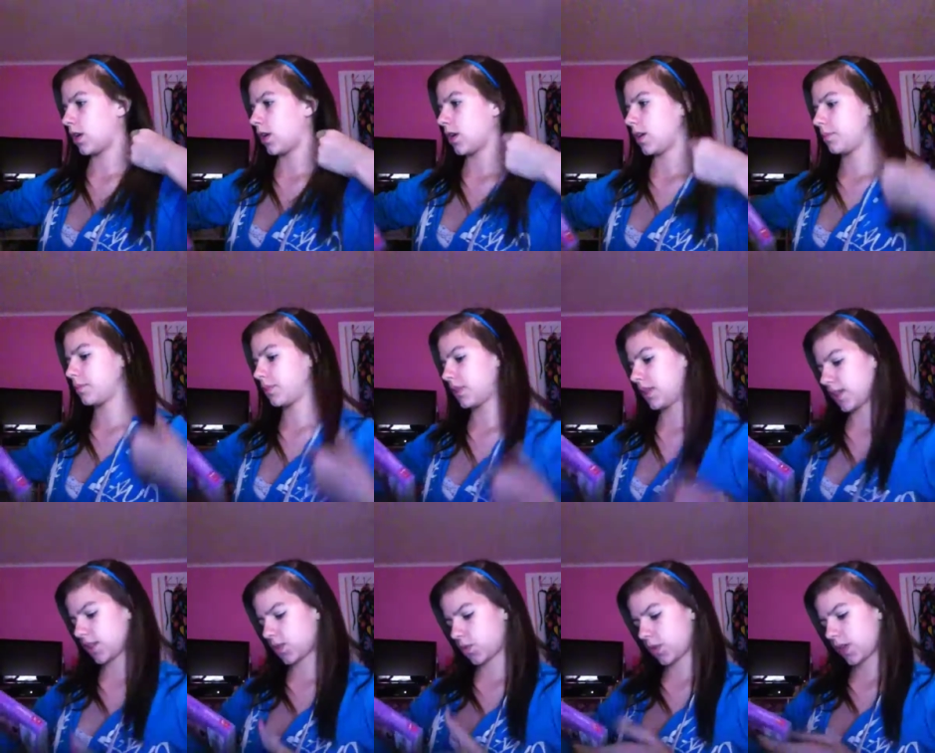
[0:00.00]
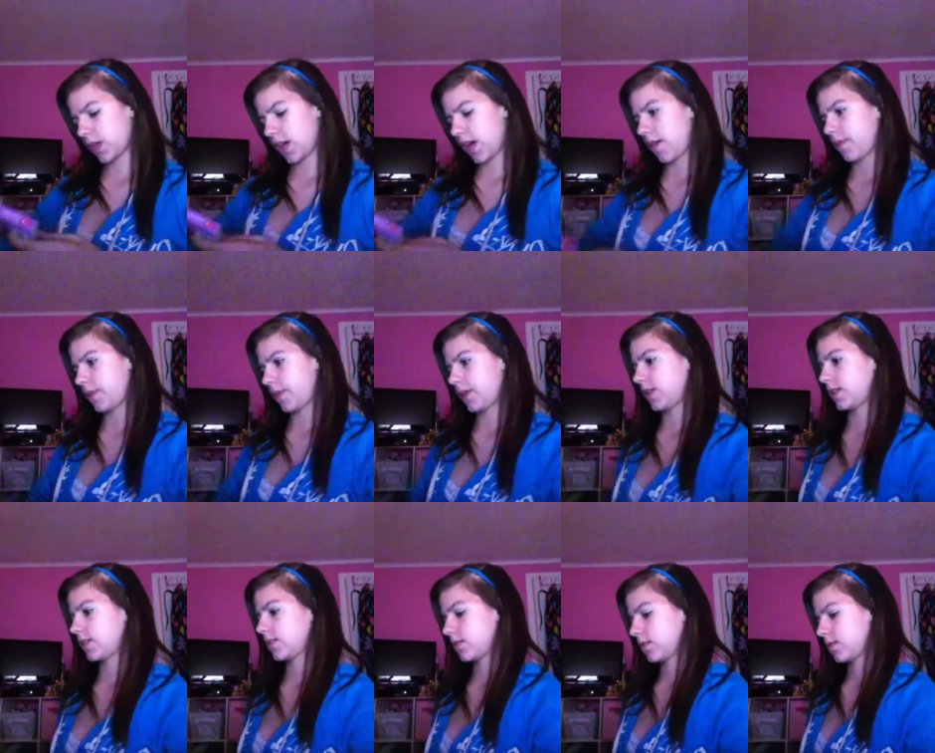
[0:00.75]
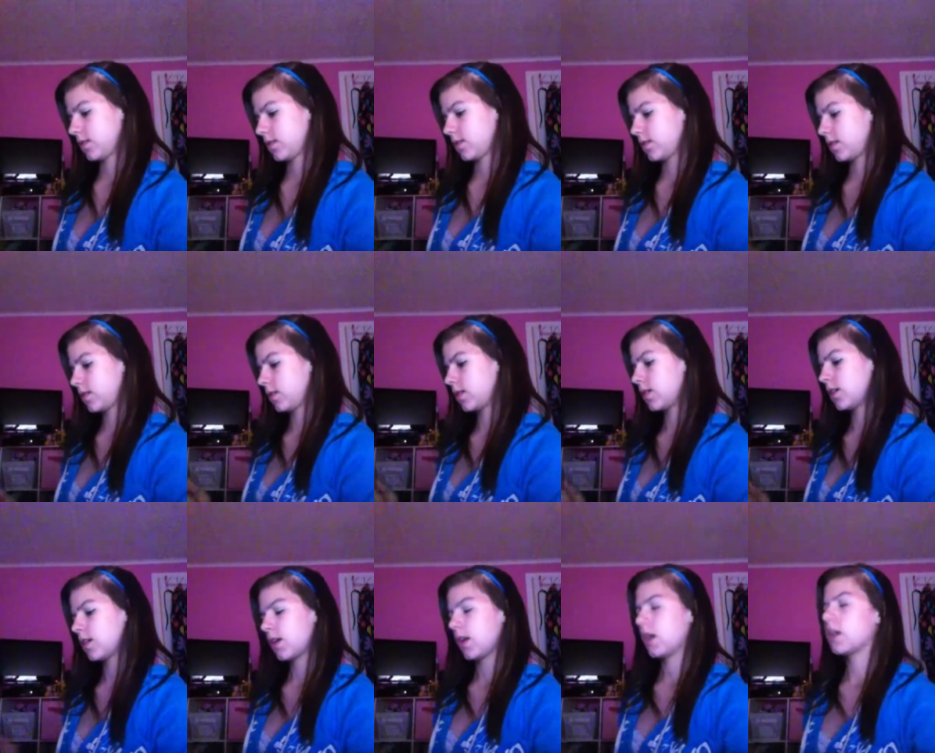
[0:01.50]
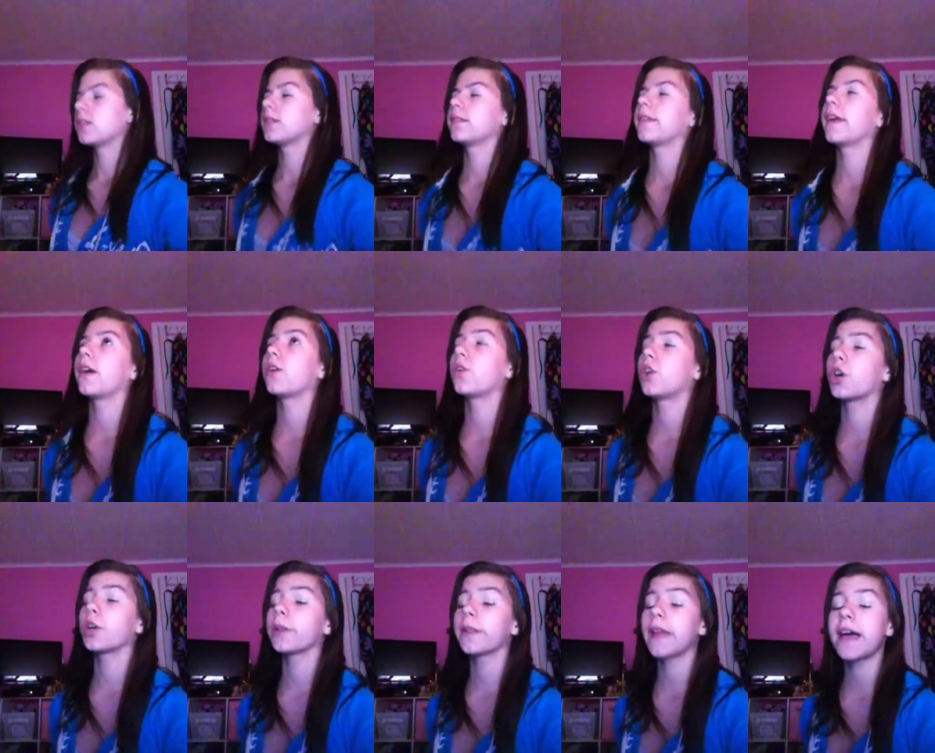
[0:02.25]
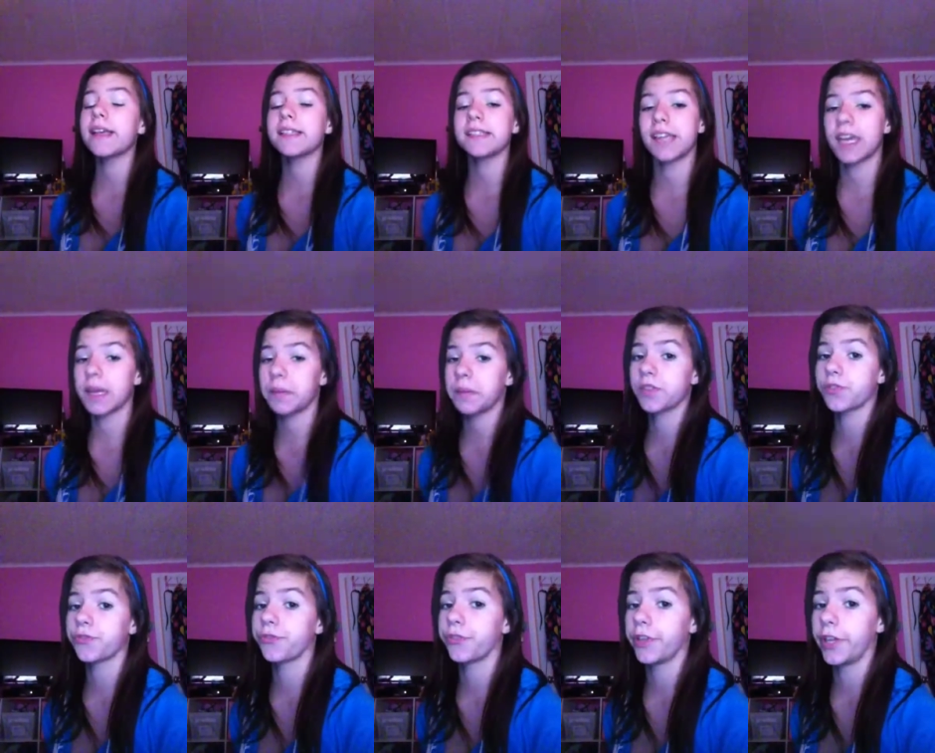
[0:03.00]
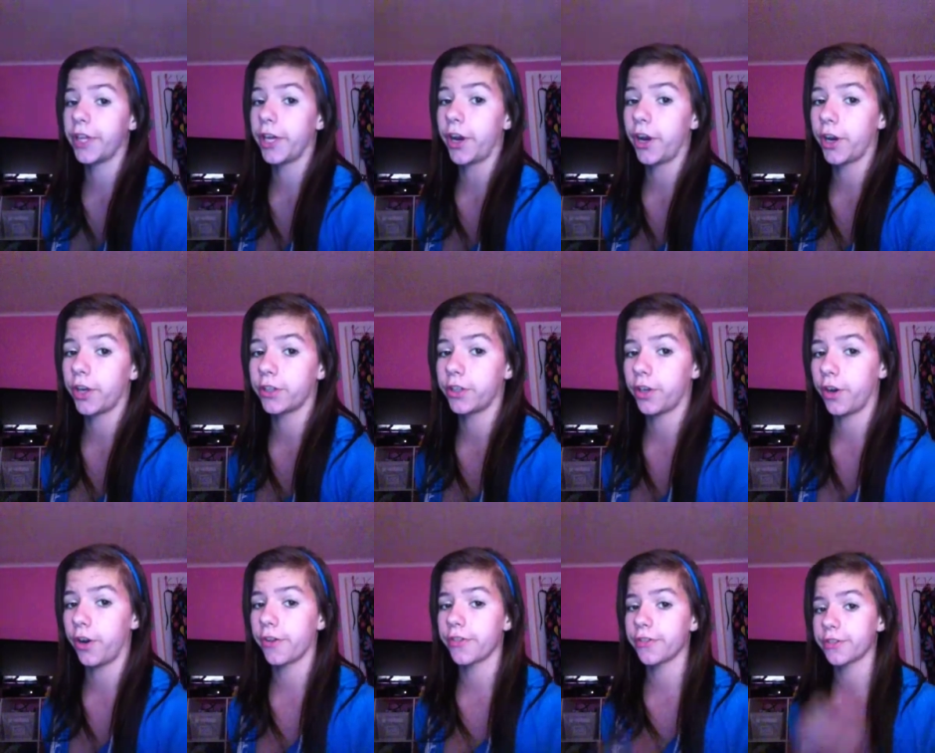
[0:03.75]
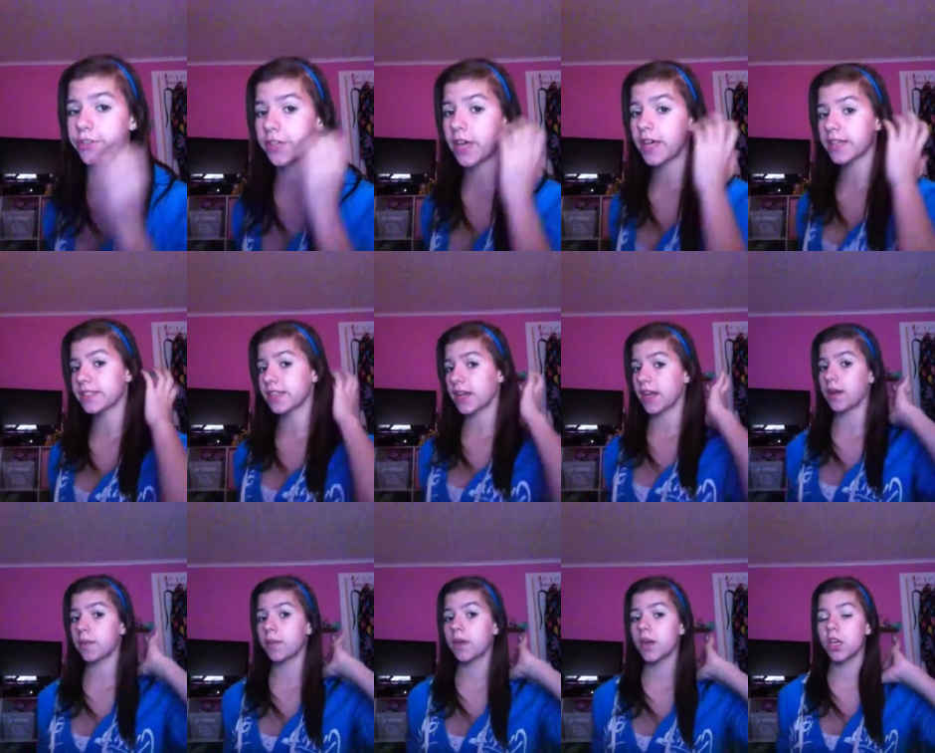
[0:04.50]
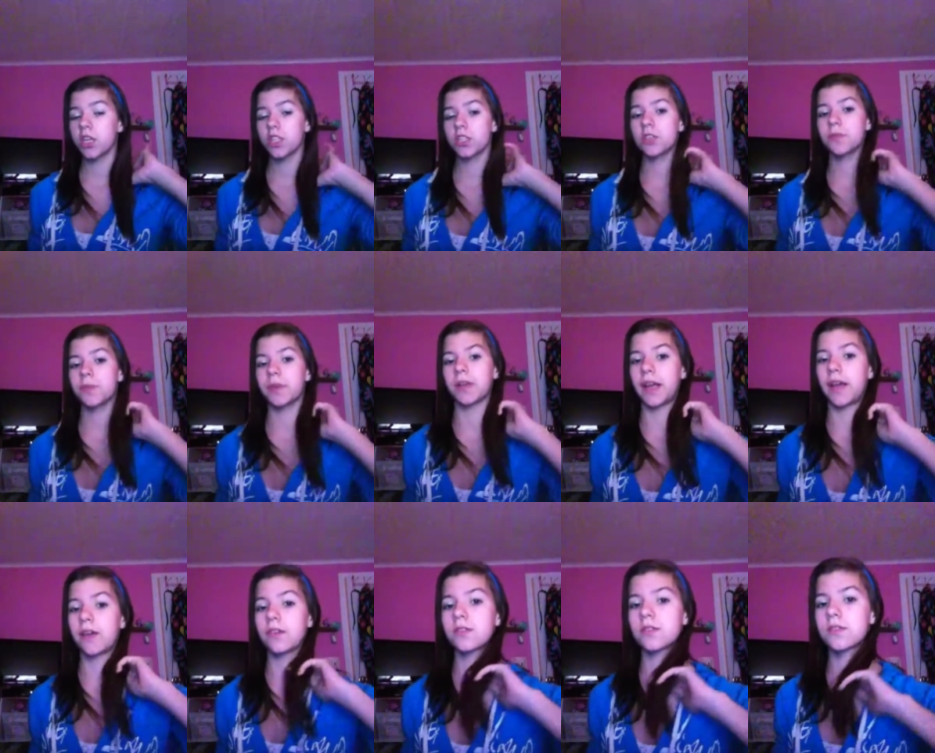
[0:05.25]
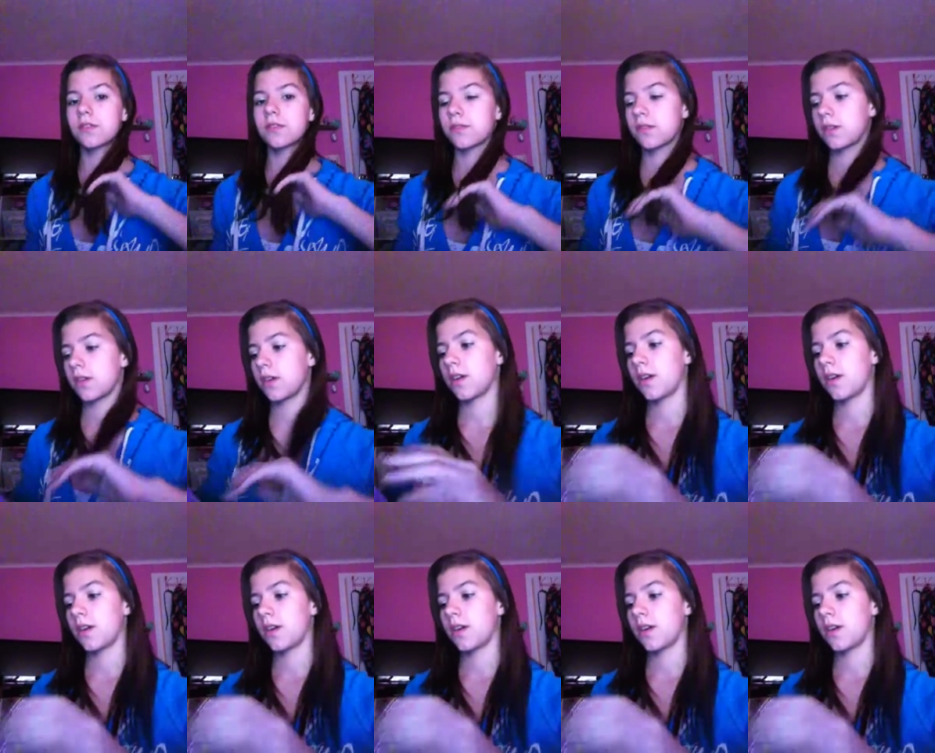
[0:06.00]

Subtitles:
The next one I have is, now her last name is really hard, the author's last name, to pronounce.